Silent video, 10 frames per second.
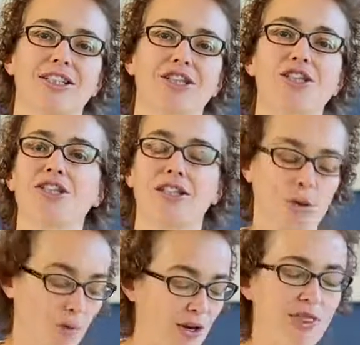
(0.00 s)
Just
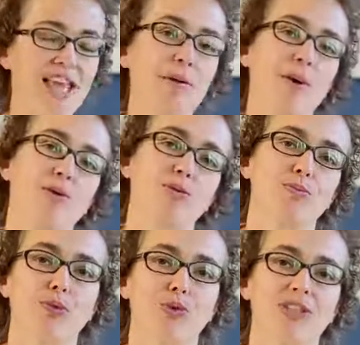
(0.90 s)
when you think about the
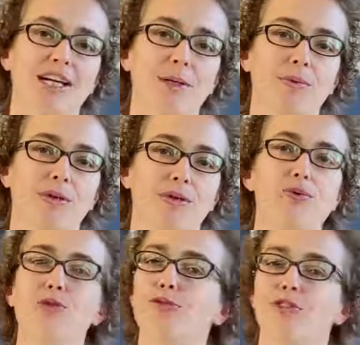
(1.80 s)
prototype,
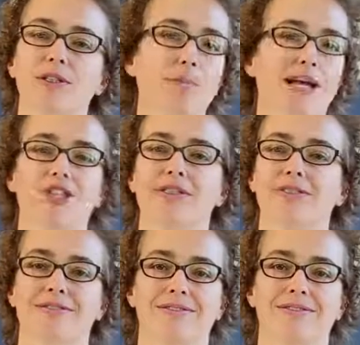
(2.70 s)
do you feel passion?